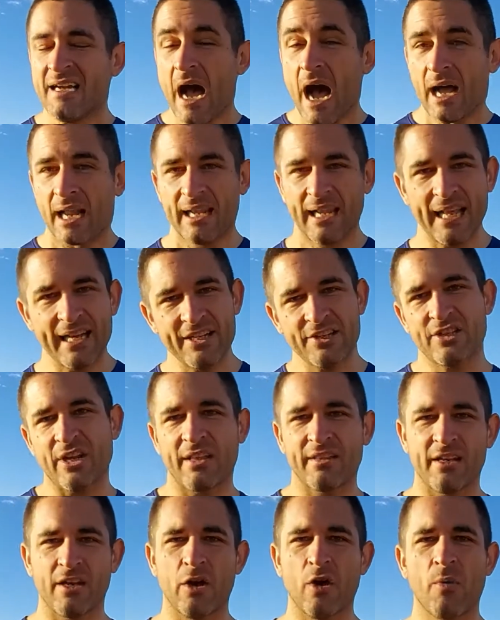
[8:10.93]
Let each
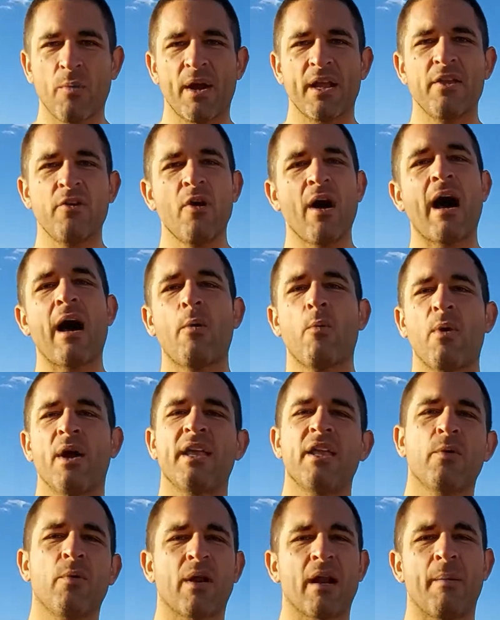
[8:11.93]
other know where you are, where
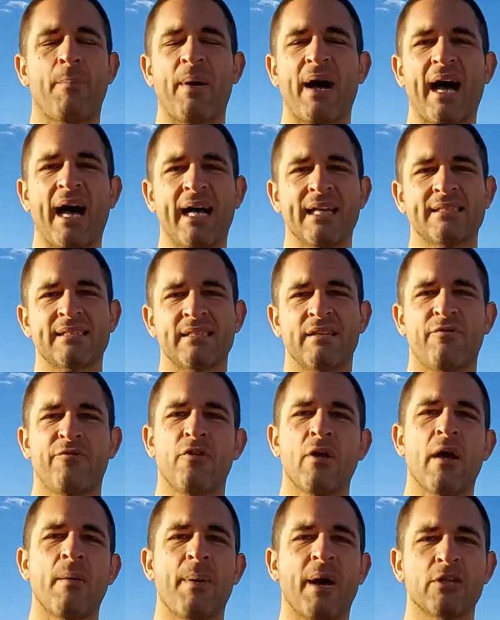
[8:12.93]
you want to pass. If
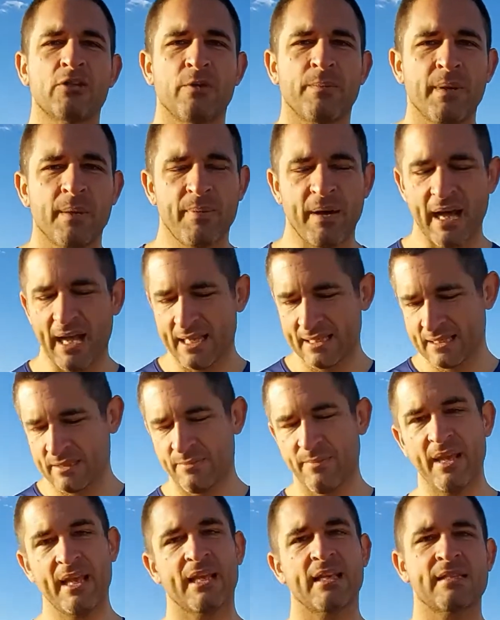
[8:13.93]
you're about to be passed,
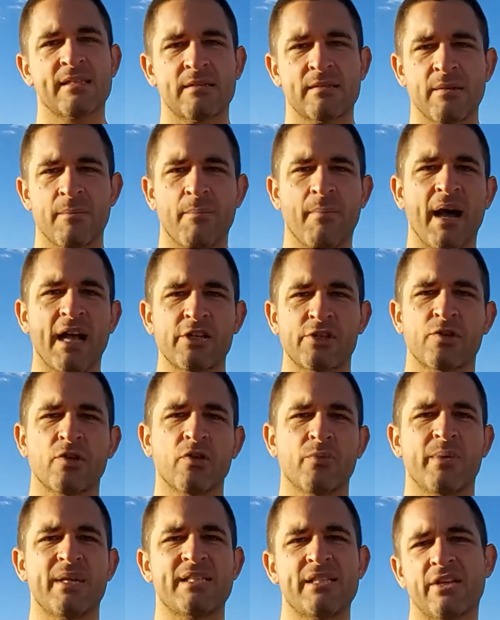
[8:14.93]
make as much
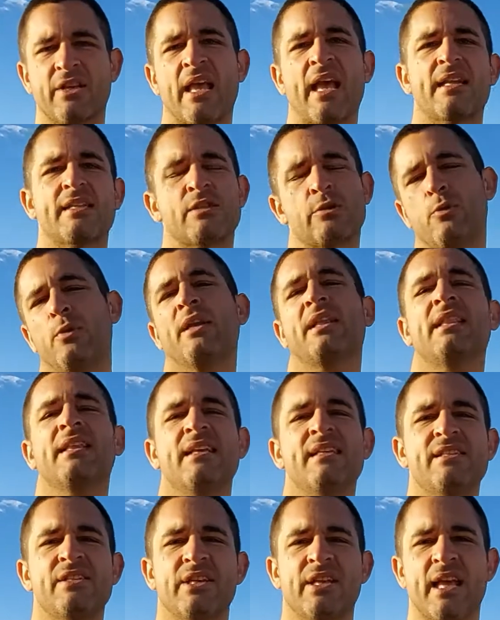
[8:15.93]
room as you can, as
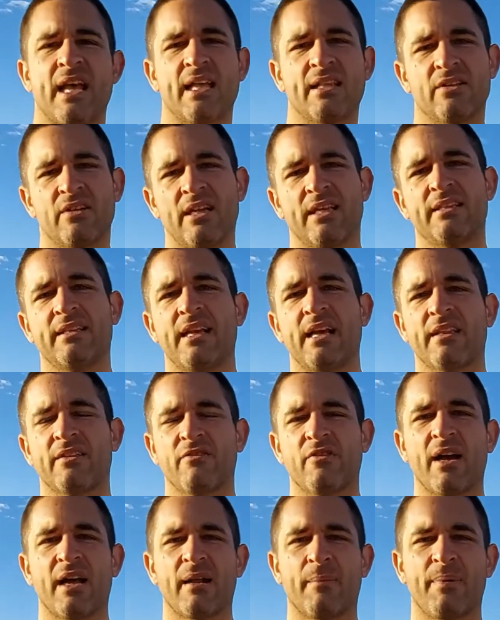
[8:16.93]
quickly as you can, to let the
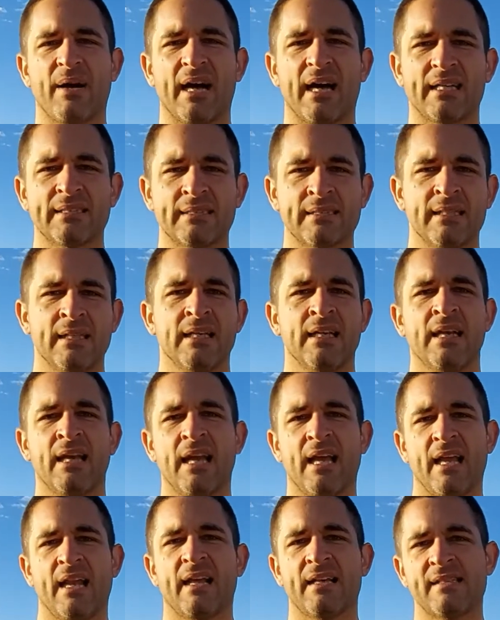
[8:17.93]
other rider pass.
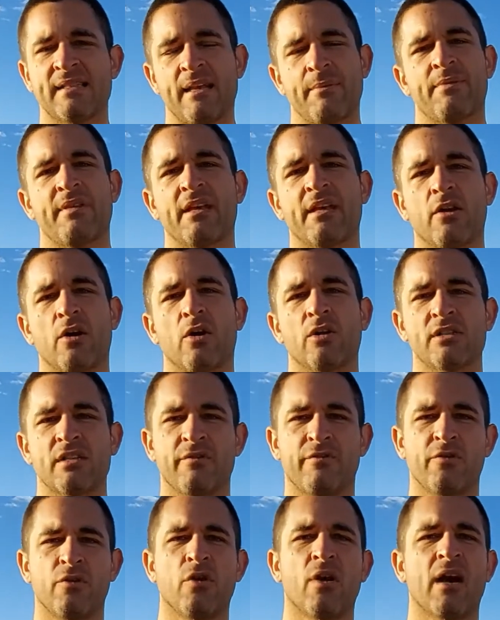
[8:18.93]
And same thing goes,
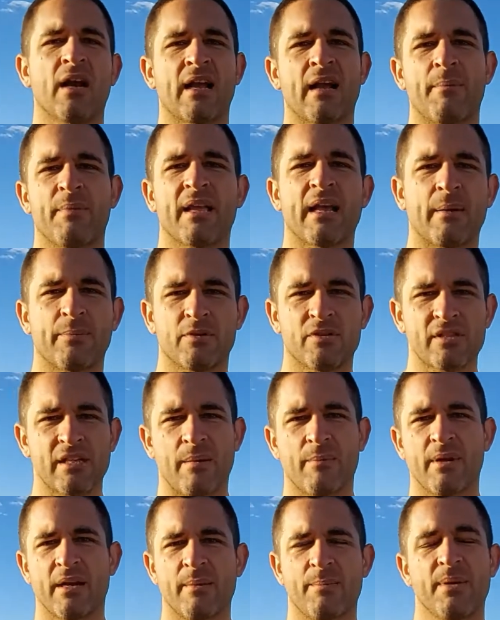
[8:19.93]
if you are coming up to
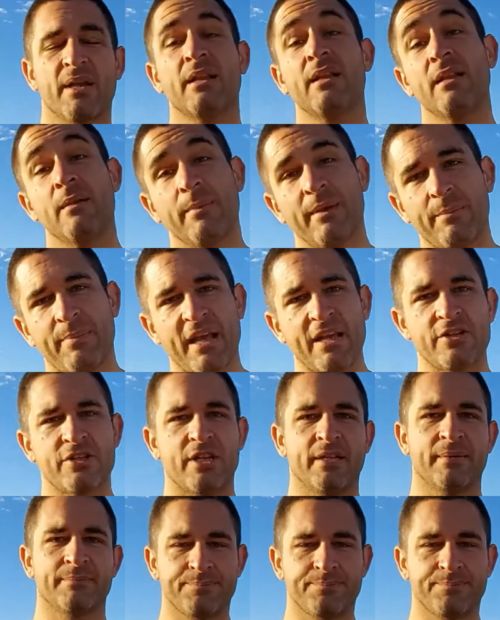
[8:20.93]
somebody, be a little bit patient